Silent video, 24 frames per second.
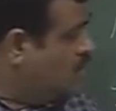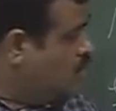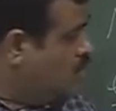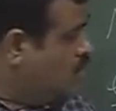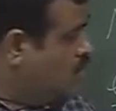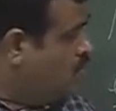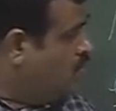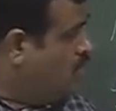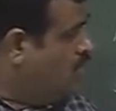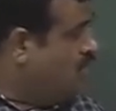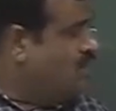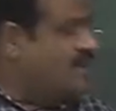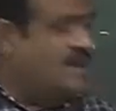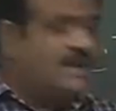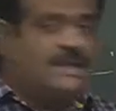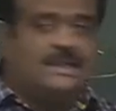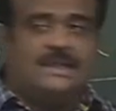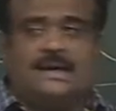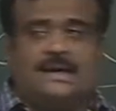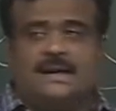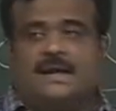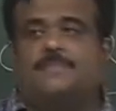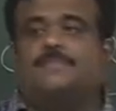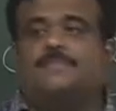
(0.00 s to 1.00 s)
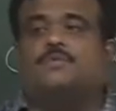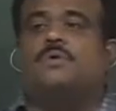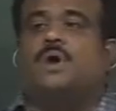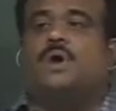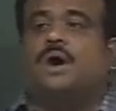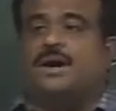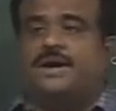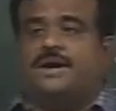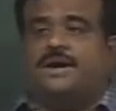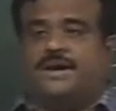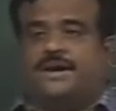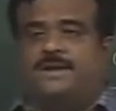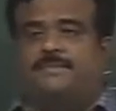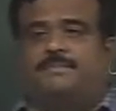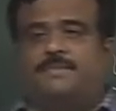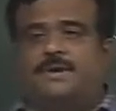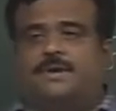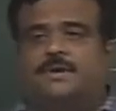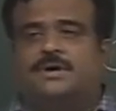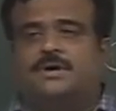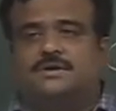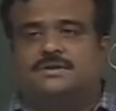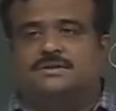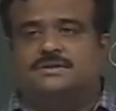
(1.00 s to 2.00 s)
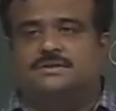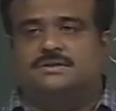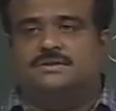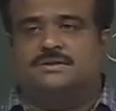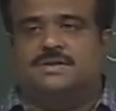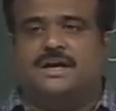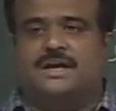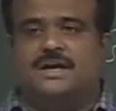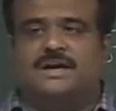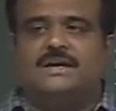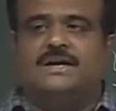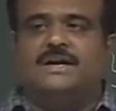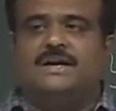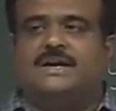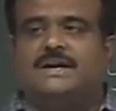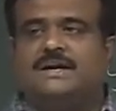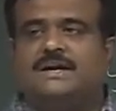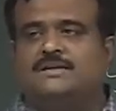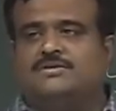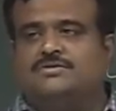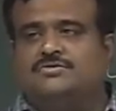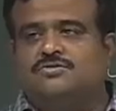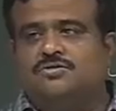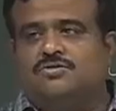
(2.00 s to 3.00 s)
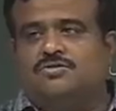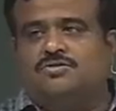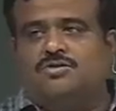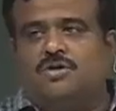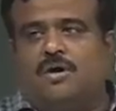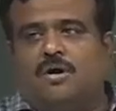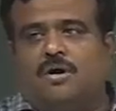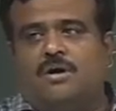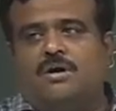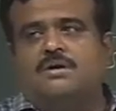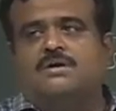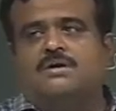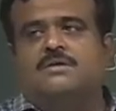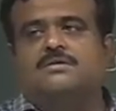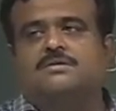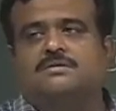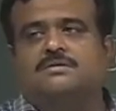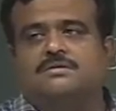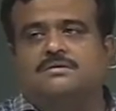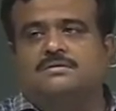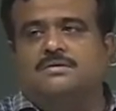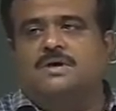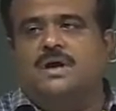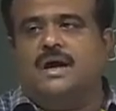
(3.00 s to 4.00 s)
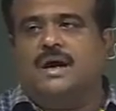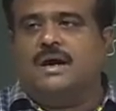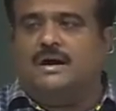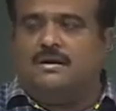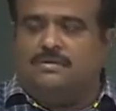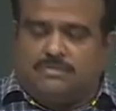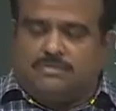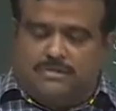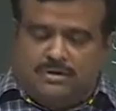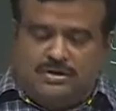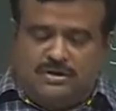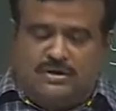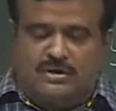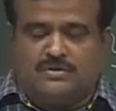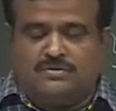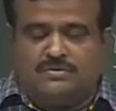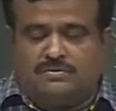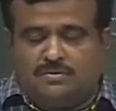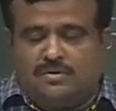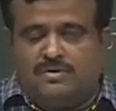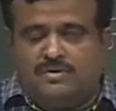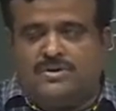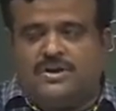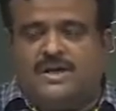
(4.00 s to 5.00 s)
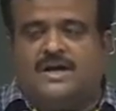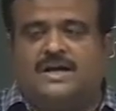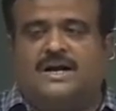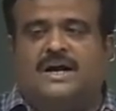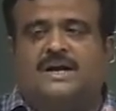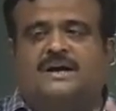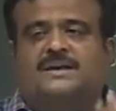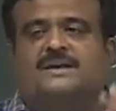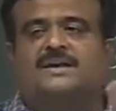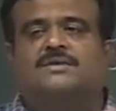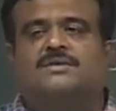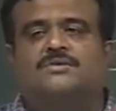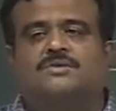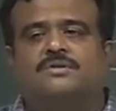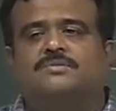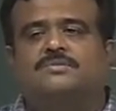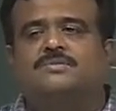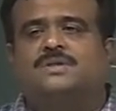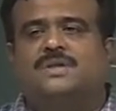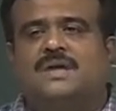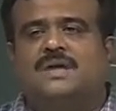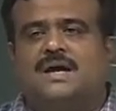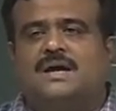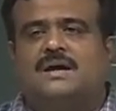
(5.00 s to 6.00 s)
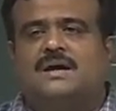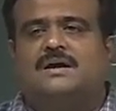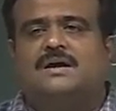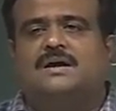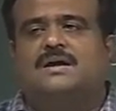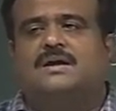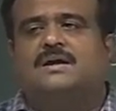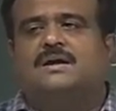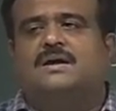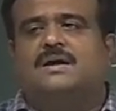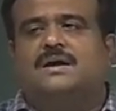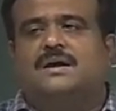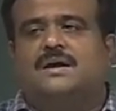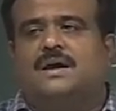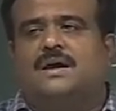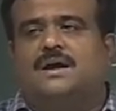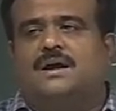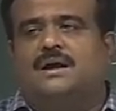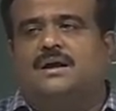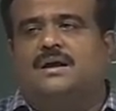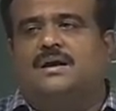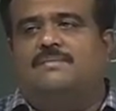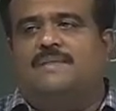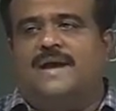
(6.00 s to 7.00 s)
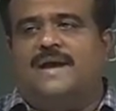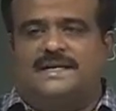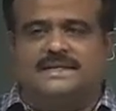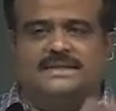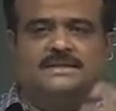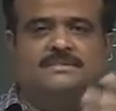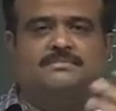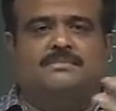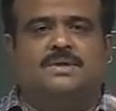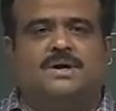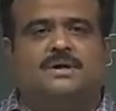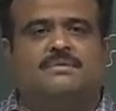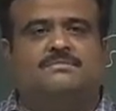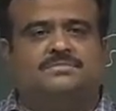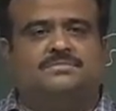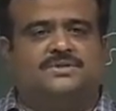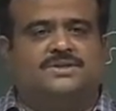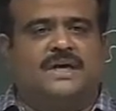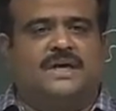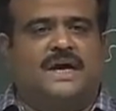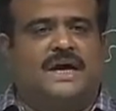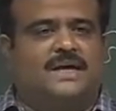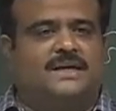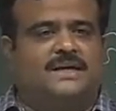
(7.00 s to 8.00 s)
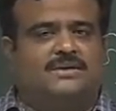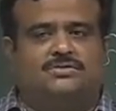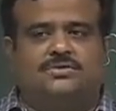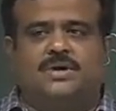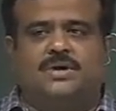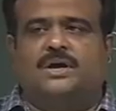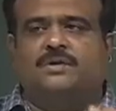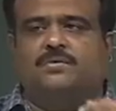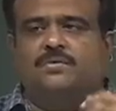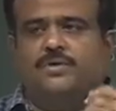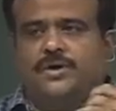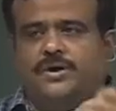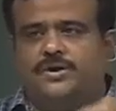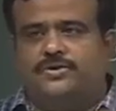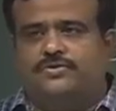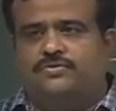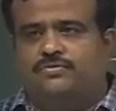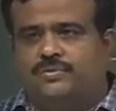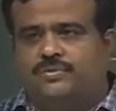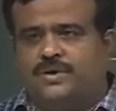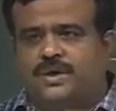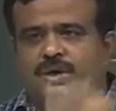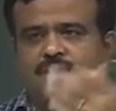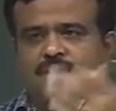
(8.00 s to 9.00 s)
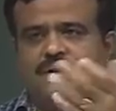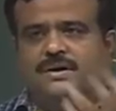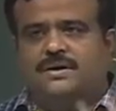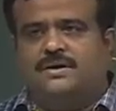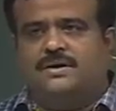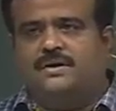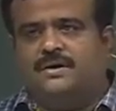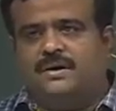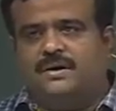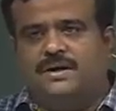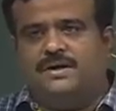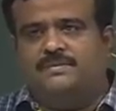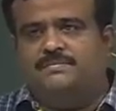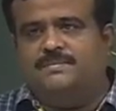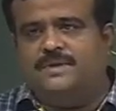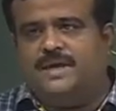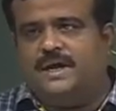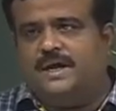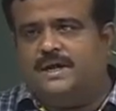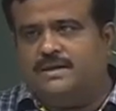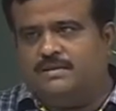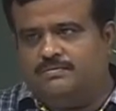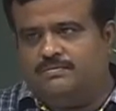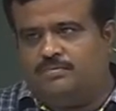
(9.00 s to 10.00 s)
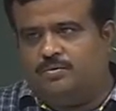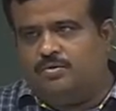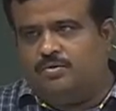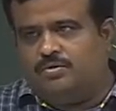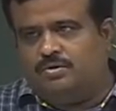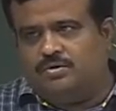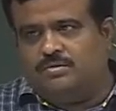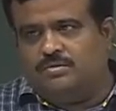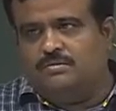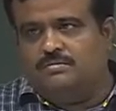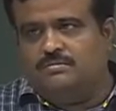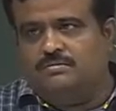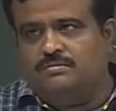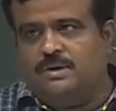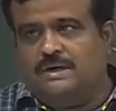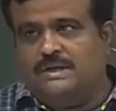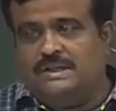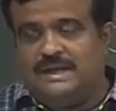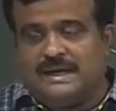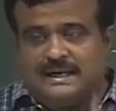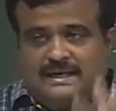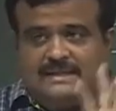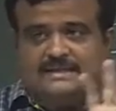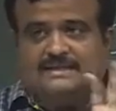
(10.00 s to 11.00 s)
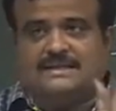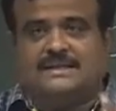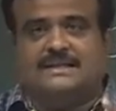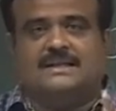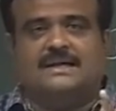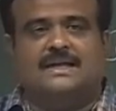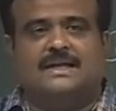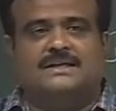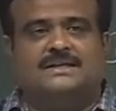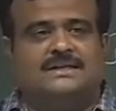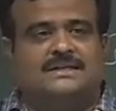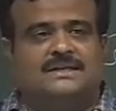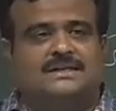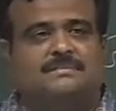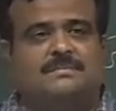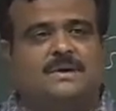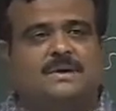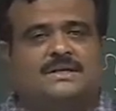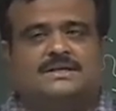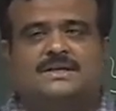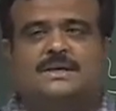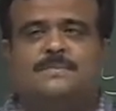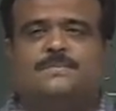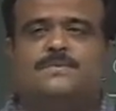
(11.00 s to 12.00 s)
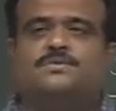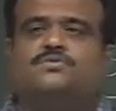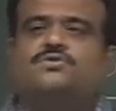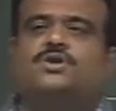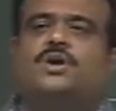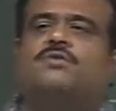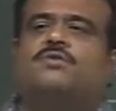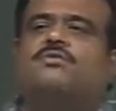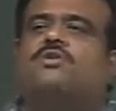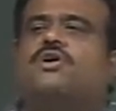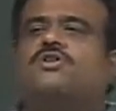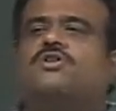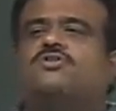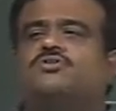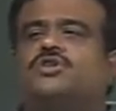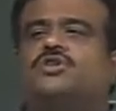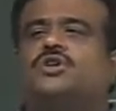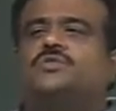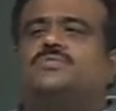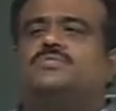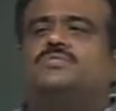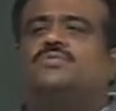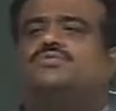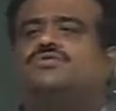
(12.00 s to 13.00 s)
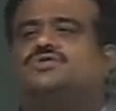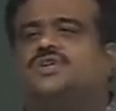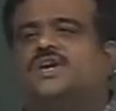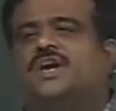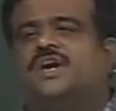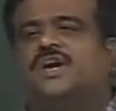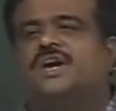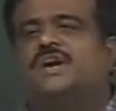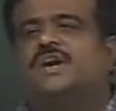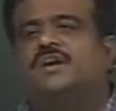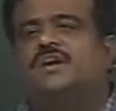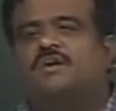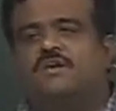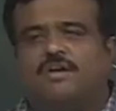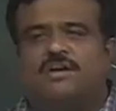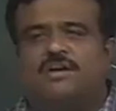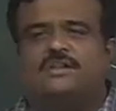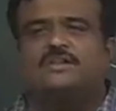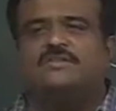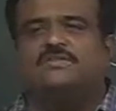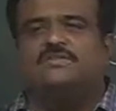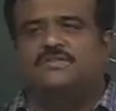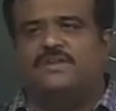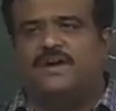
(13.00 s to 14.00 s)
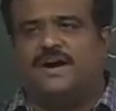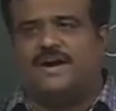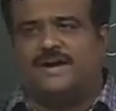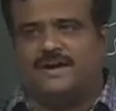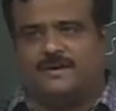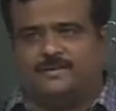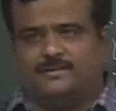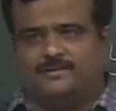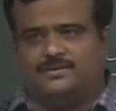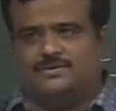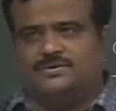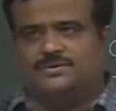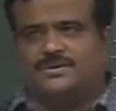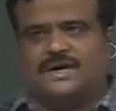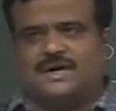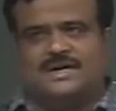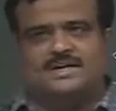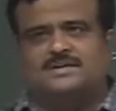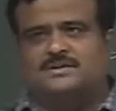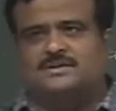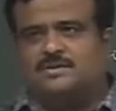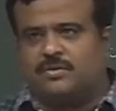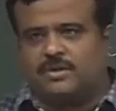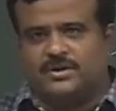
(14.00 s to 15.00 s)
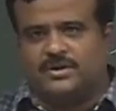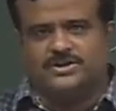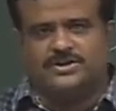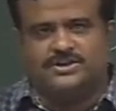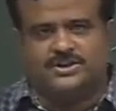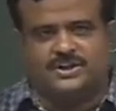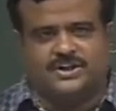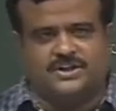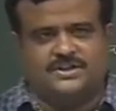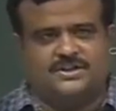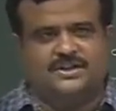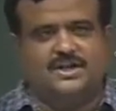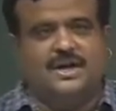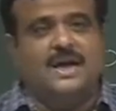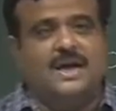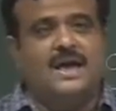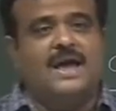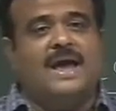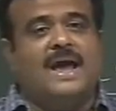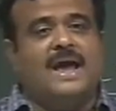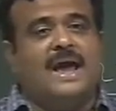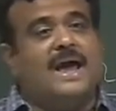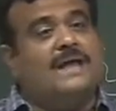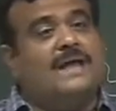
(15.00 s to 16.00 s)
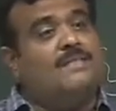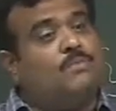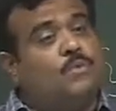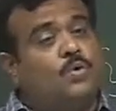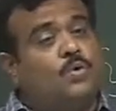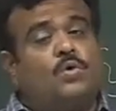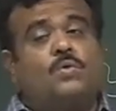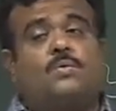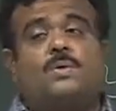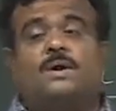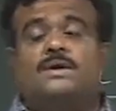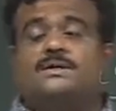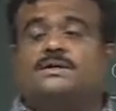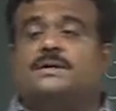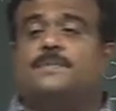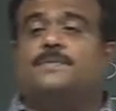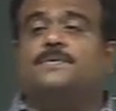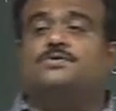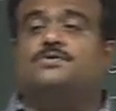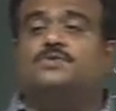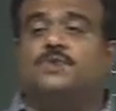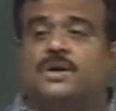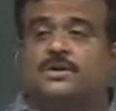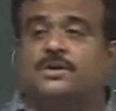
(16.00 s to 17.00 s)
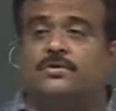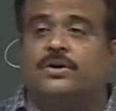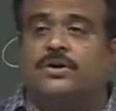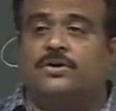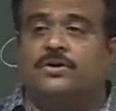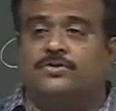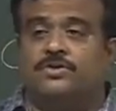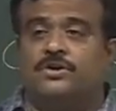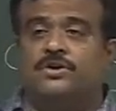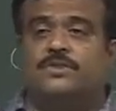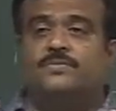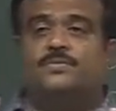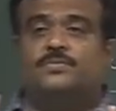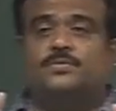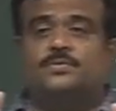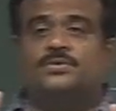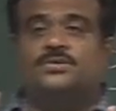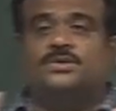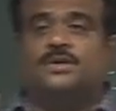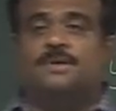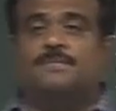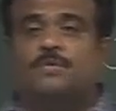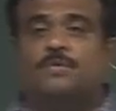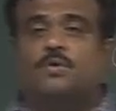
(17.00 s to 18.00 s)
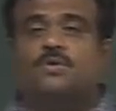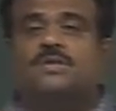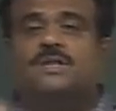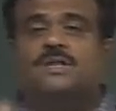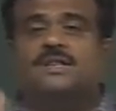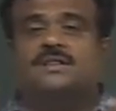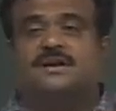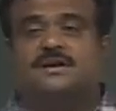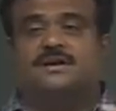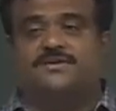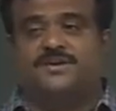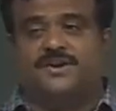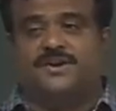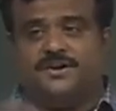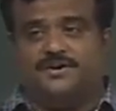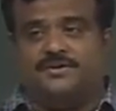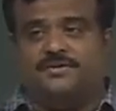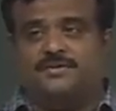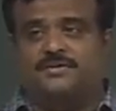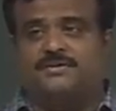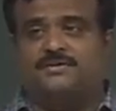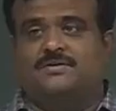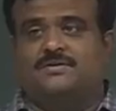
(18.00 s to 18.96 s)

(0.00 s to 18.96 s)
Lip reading: We declare up to 100, because 100 is we thought we think 100 will be the maximum size we are going to be give the input, but that is the large enough. But suppose we are going to input say only 5. So, that is the wastage, and moreover suppose we are going to input say more than 100.